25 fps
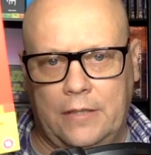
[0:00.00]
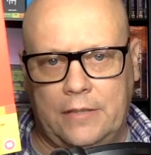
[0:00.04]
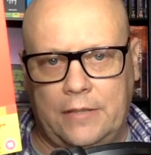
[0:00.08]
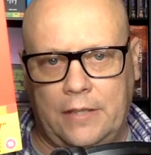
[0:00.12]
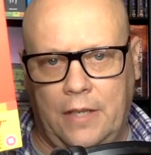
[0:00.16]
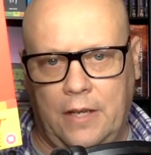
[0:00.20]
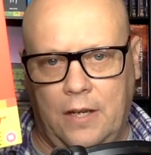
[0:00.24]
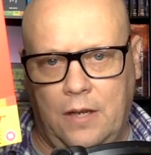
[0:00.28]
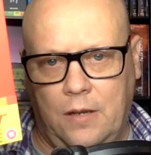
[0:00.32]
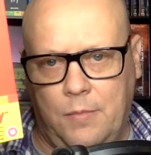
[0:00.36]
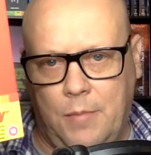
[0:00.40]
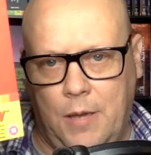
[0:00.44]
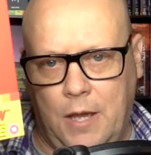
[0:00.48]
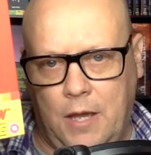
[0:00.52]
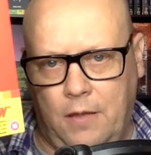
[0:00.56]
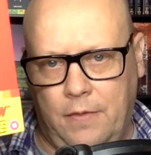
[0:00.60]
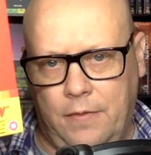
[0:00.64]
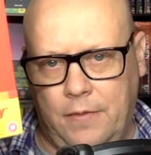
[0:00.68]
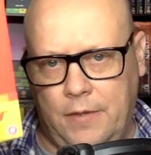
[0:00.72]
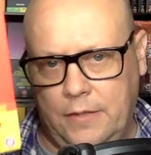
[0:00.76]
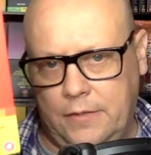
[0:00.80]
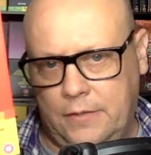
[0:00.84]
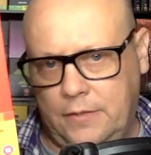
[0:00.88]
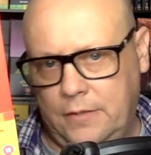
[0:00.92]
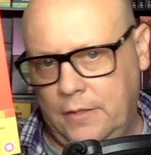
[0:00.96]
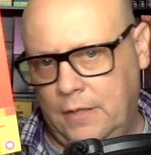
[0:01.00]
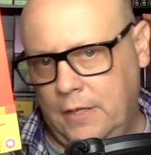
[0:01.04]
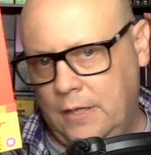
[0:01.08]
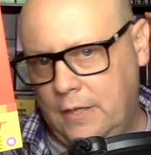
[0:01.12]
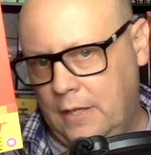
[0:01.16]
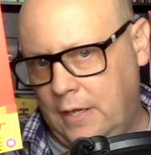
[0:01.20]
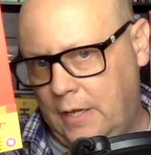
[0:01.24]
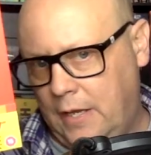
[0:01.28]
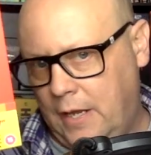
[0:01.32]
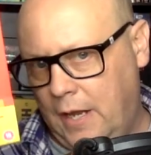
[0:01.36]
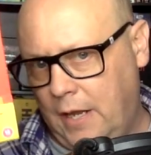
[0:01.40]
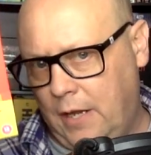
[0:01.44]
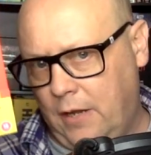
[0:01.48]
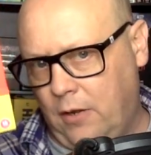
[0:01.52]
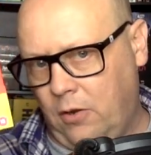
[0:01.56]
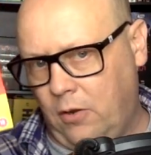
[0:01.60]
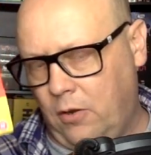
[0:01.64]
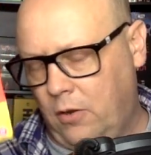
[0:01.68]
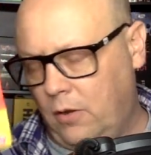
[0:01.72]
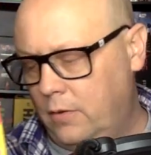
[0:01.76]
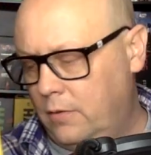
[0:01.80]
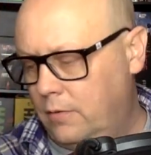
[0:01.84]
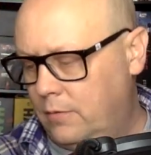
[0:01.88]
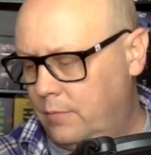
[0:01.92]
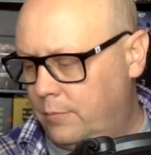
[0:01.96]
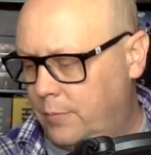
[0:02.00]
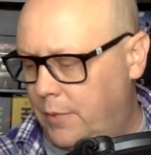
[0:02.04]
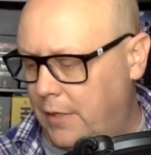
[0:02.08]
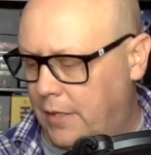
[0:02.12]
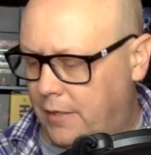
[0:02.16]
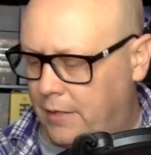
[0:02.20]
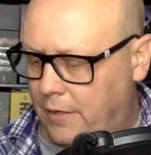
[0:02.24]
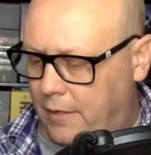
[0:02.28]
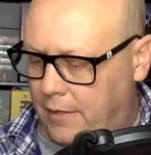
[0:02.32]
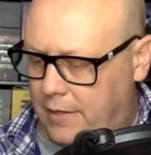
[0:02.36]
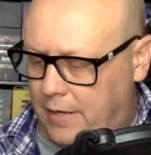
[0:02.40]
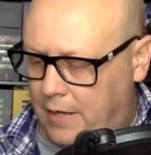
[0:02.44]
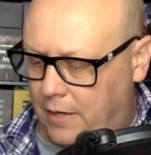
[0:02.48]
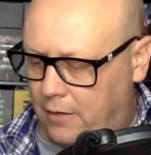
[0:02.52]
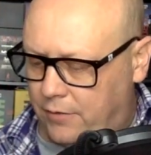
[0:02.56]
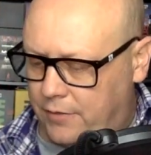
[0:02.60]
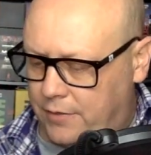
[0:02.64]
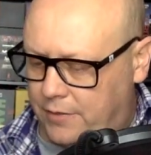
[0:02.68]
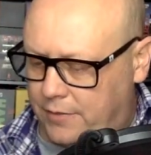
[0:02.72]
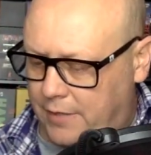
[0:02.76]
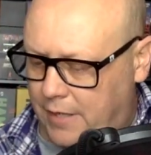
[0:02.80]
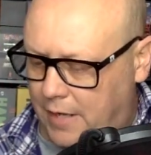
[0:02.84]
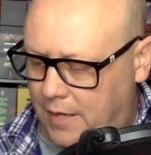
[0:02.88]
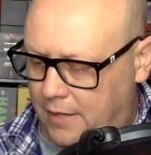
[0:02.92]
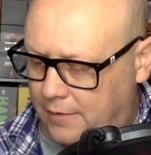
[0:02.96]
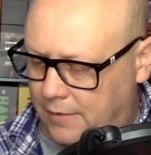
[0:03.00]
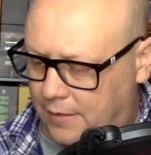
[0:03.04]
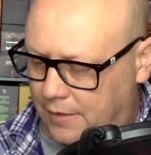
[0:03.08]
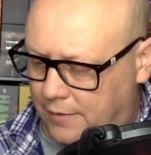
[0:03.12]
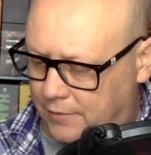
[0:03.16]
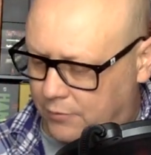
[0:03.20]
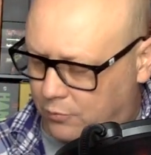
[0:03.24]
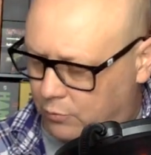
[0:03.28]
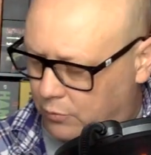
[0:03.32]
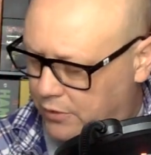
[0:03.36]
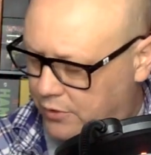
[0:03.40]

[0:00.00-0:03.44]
excited about this Indicator Big Gun Down set. That's